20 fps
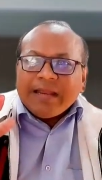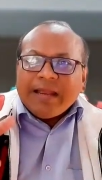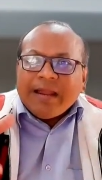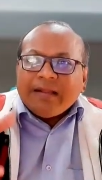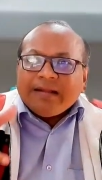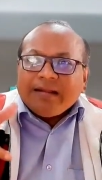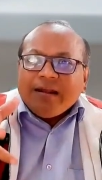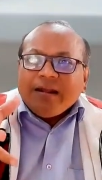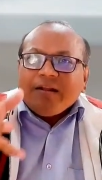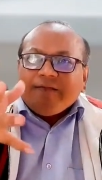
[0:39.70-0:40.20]

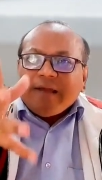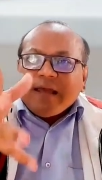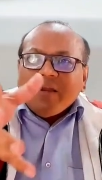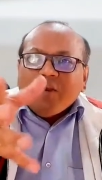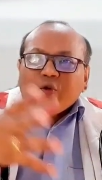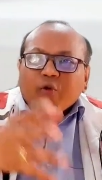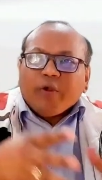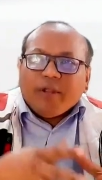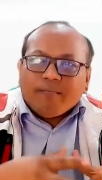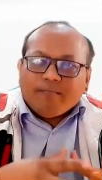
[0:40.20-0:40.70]
add great value
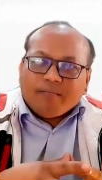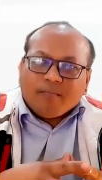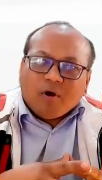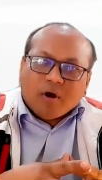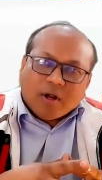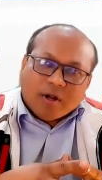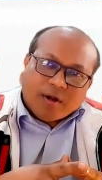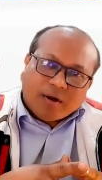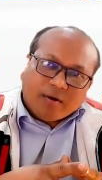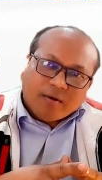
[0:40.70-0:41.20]
to him or
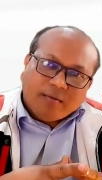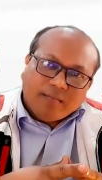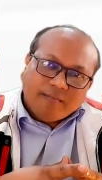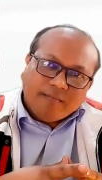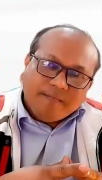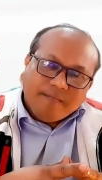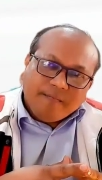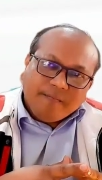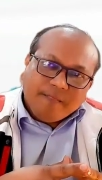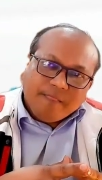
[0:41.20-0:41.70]
her.
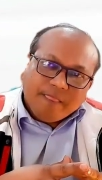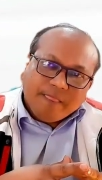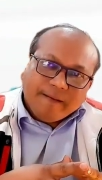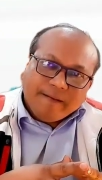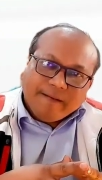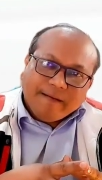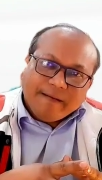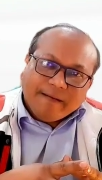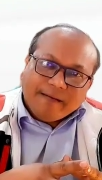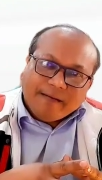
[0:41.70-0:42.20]

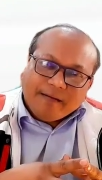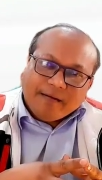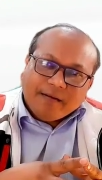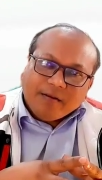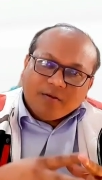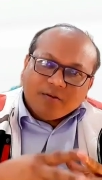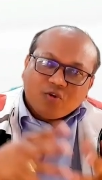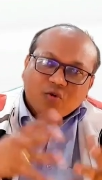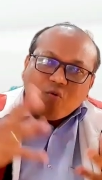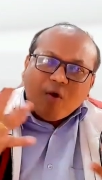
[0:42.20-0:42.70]

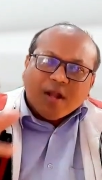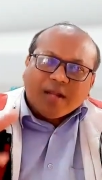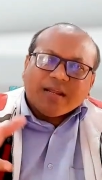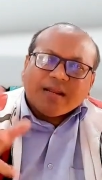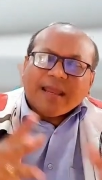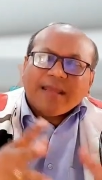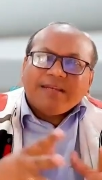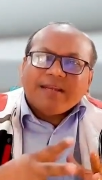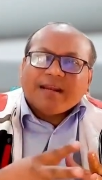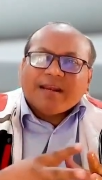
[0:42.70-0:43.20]
So what a
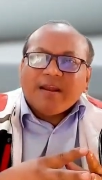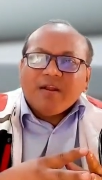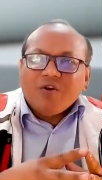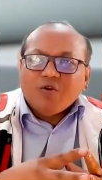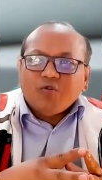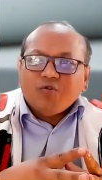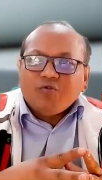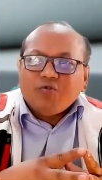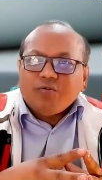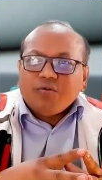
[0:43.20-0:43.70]
writer can
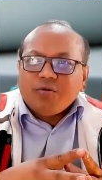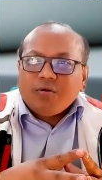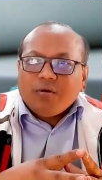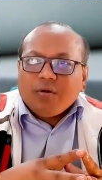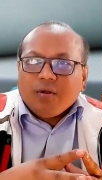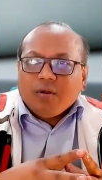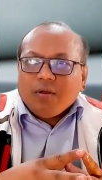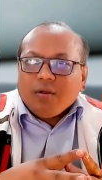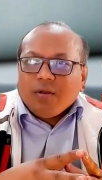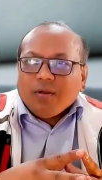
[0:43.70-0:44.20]
do,
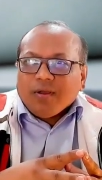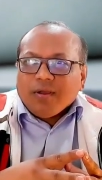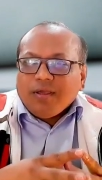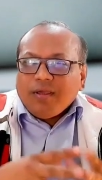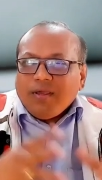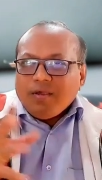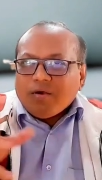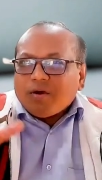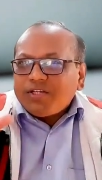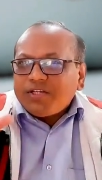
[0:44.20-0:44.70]

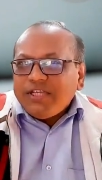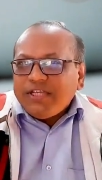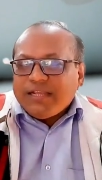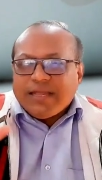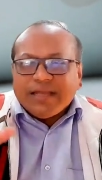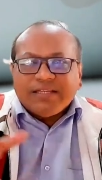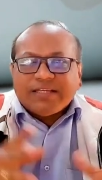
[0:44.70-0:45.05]
he or she can